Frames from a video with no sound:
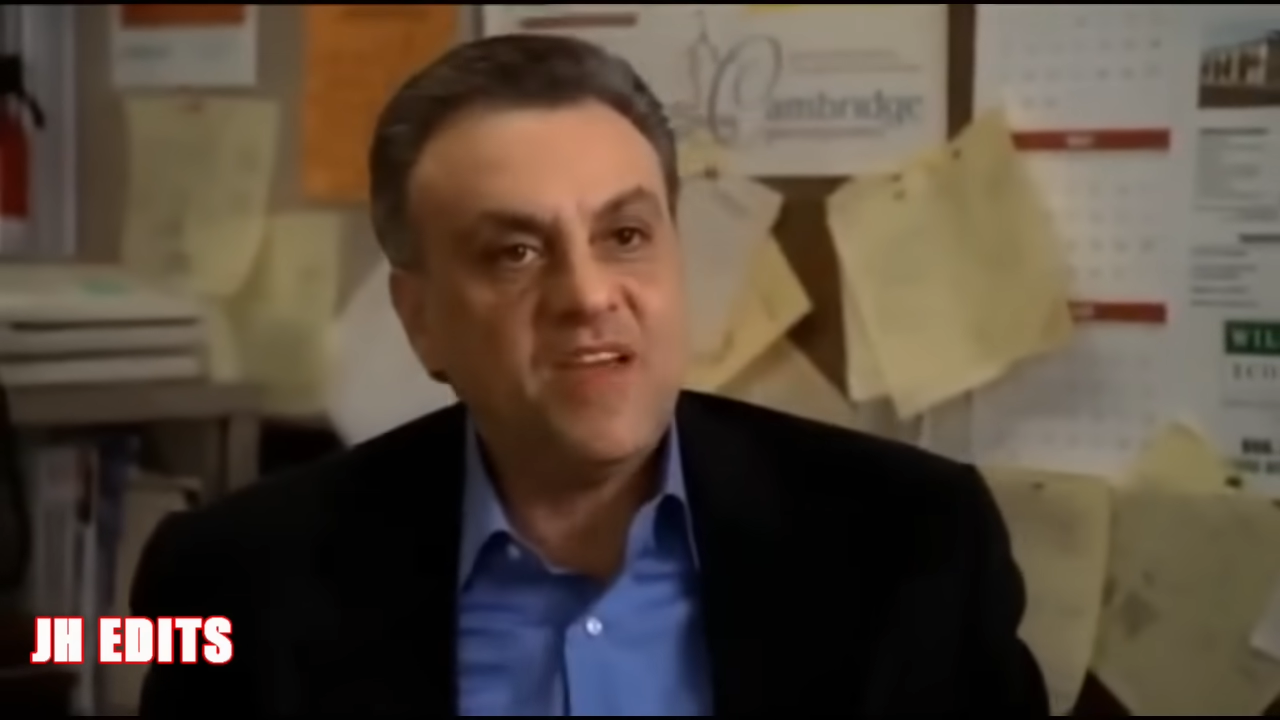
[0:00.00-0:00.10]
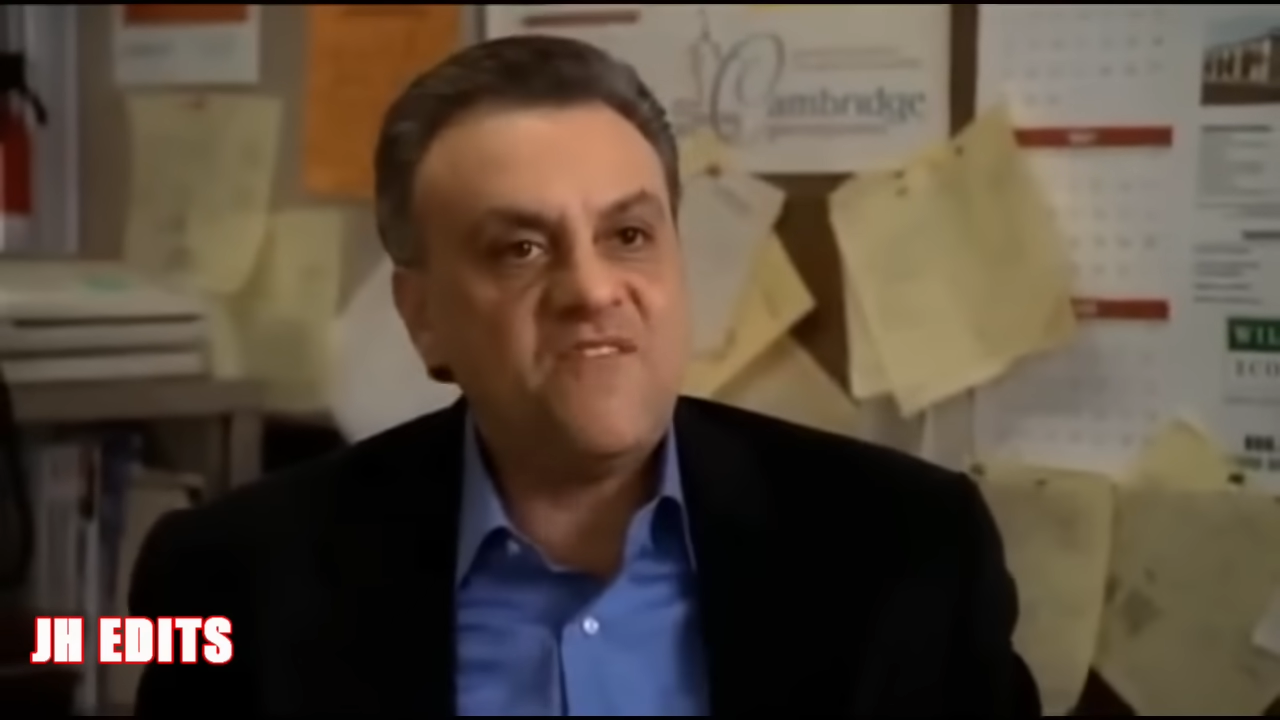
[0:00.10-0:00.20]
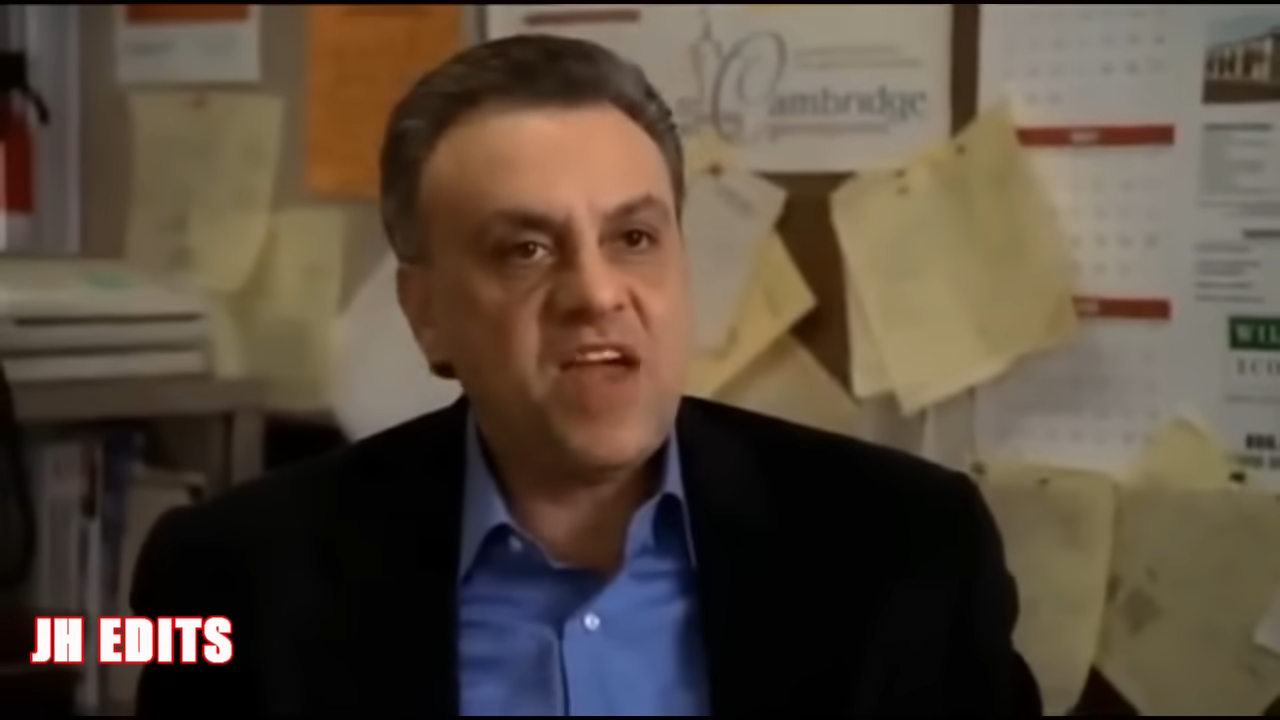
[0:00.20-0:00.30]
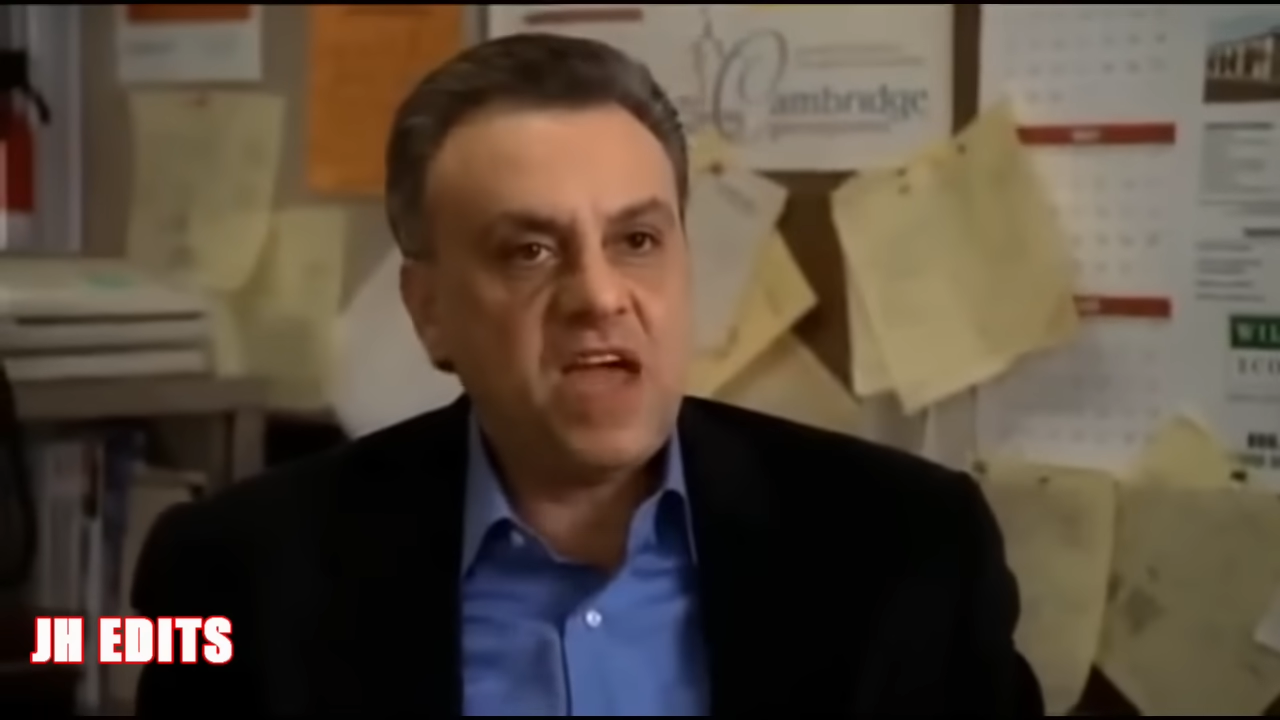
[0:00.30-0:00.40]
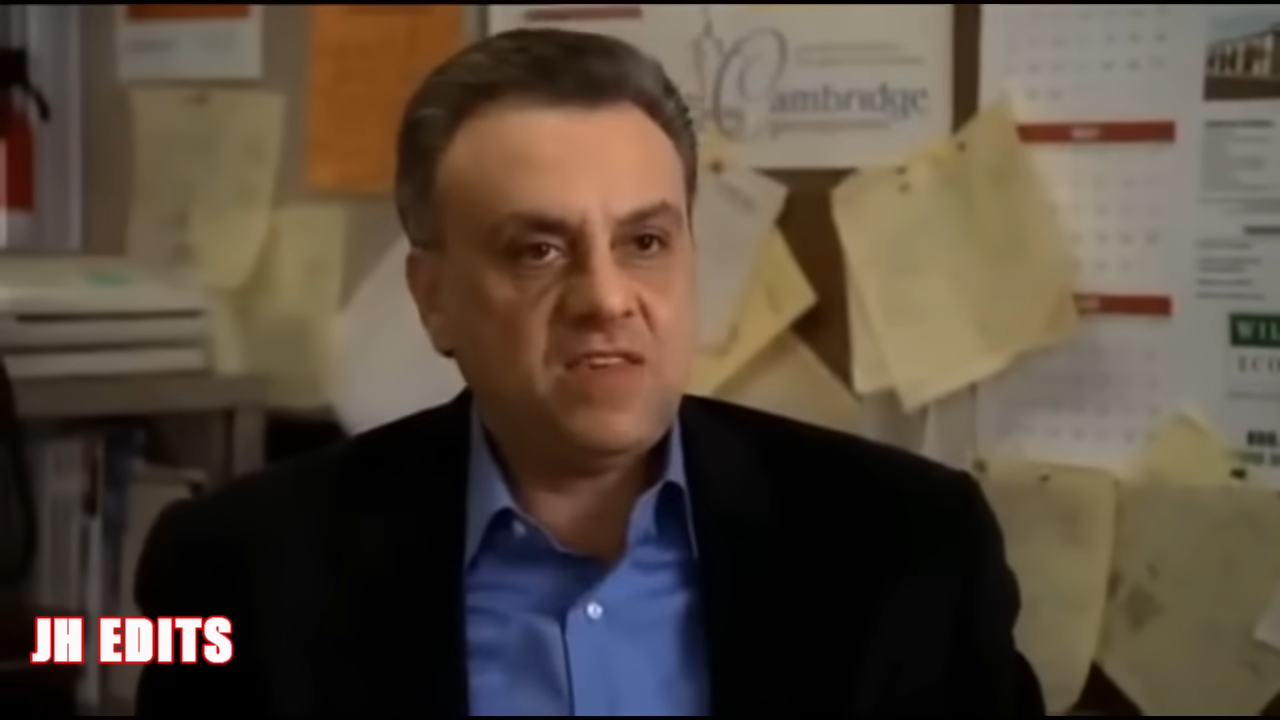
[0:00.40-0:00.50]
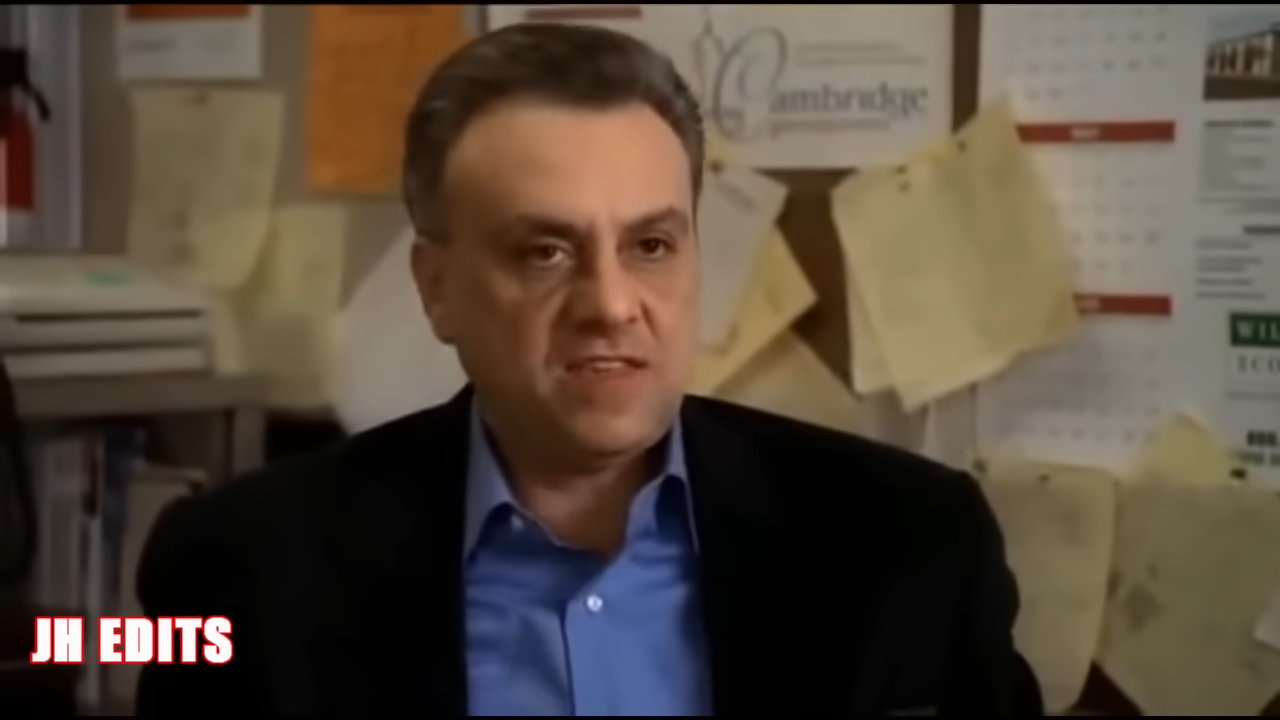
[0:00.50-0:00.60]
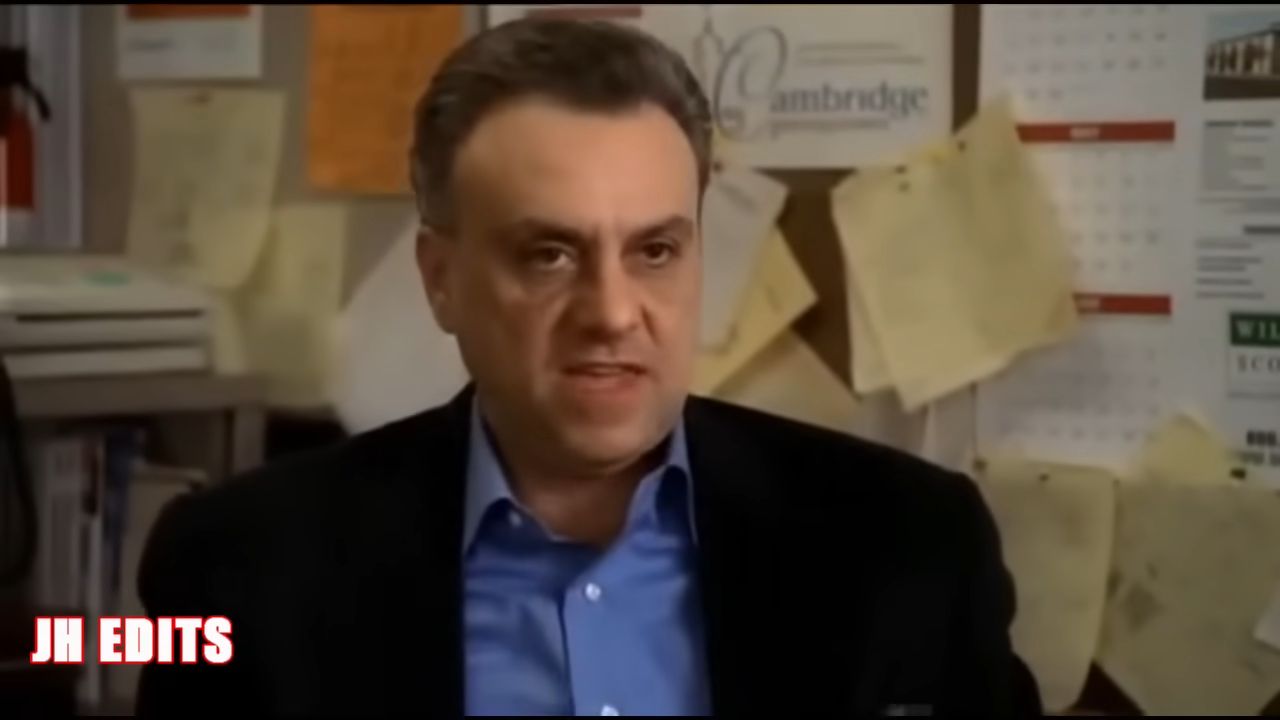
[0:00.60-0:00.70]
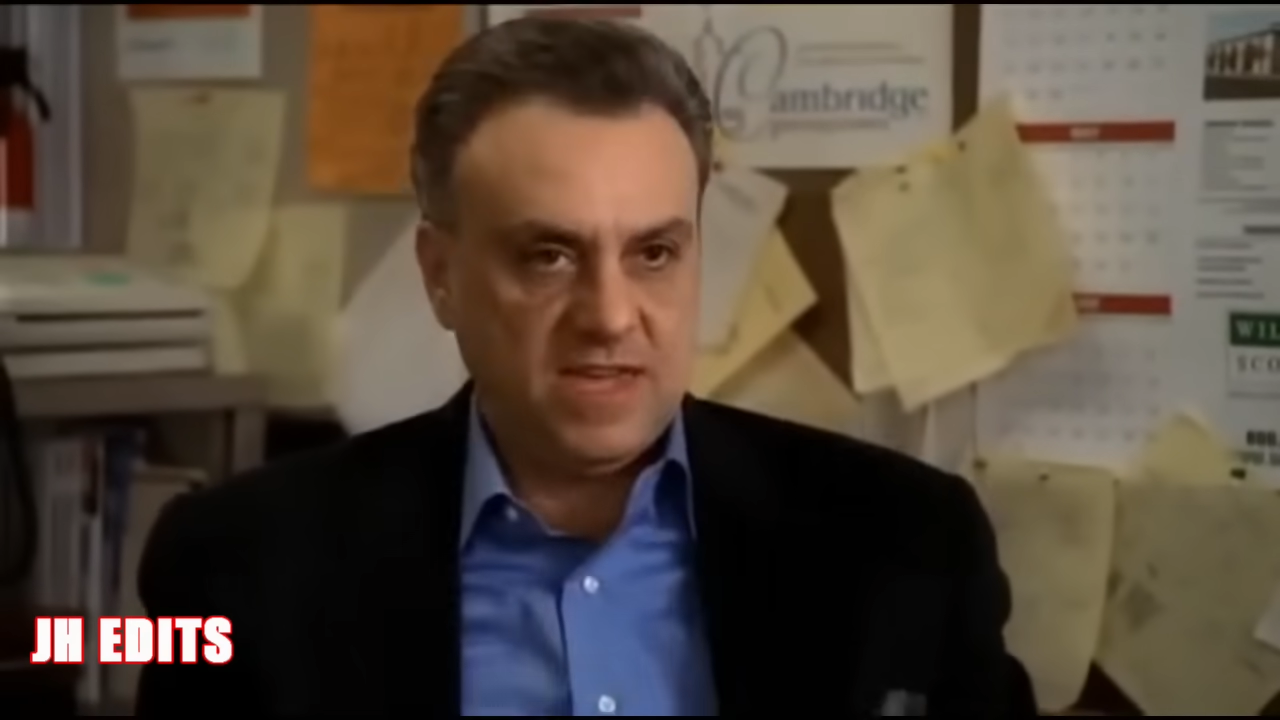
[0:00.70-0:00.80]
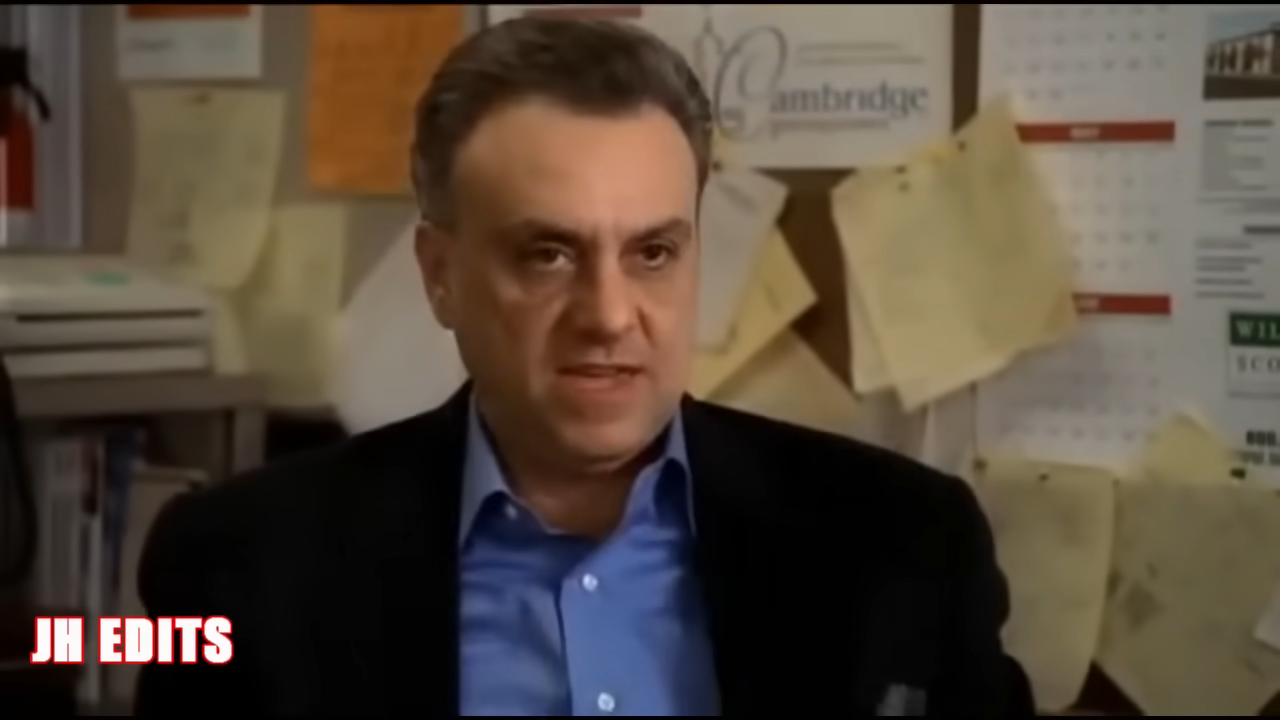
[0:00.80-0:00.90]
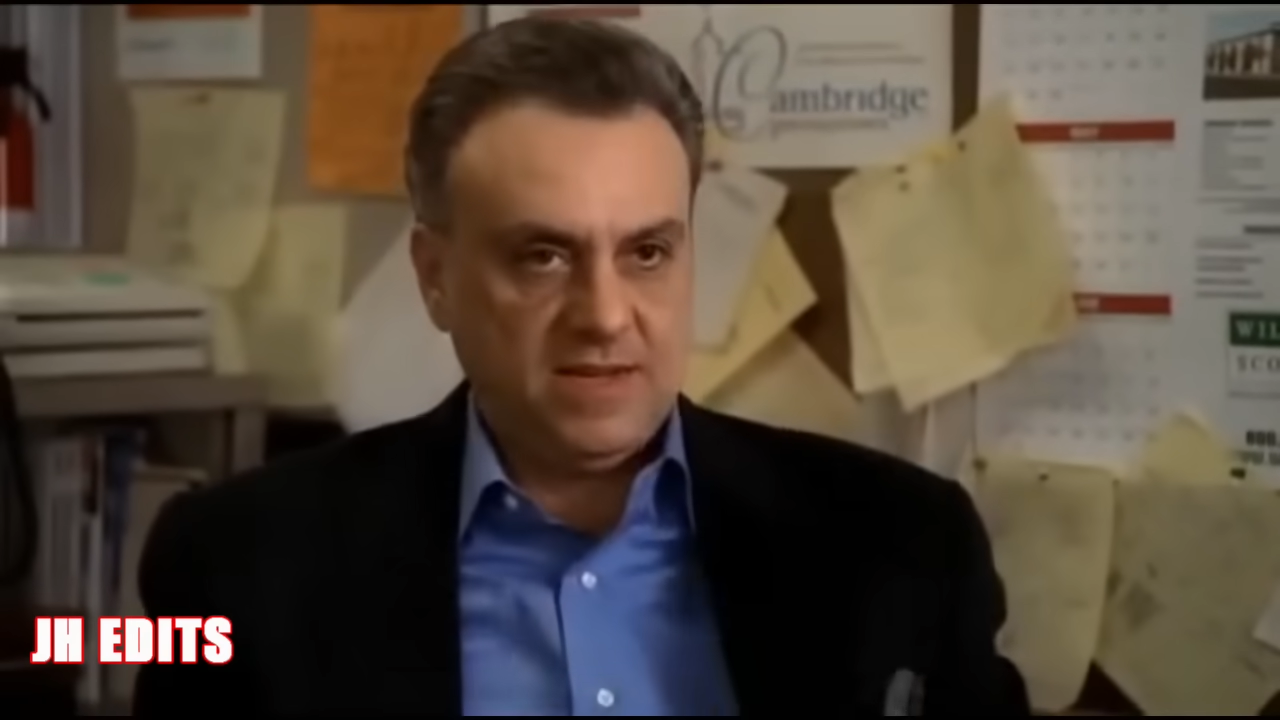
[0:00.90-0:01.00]

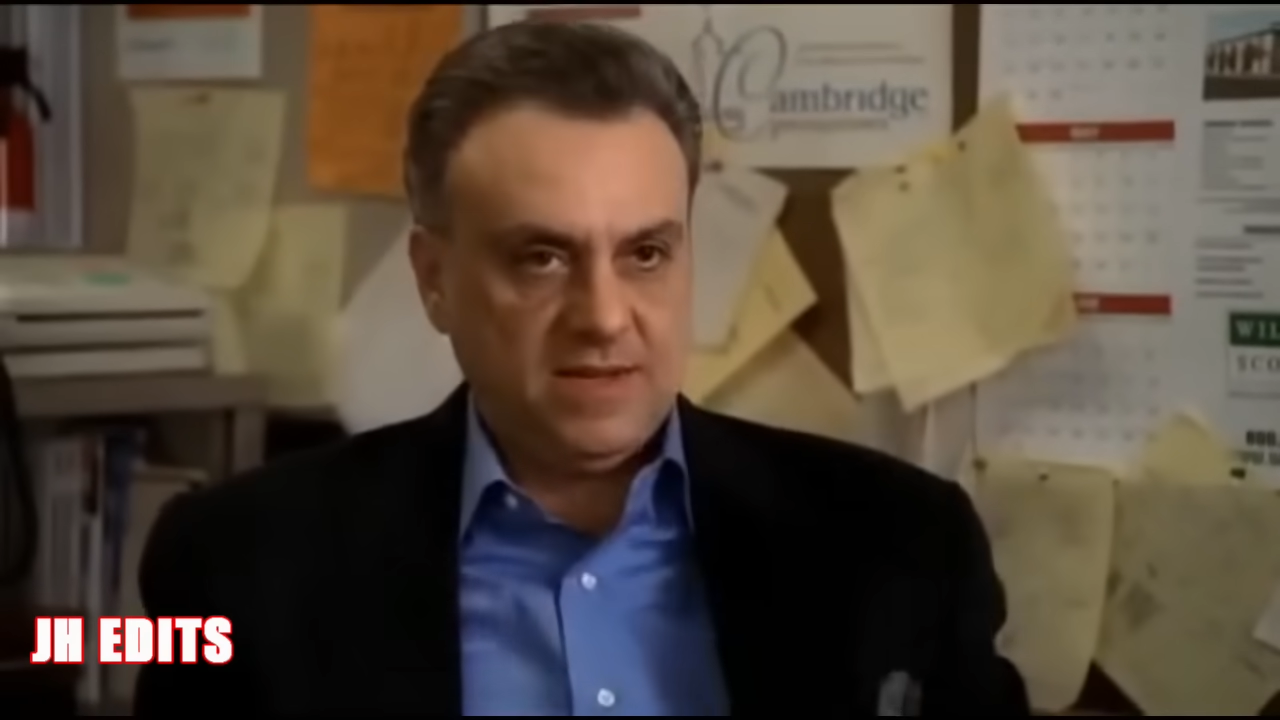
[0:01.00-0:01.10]
fasting.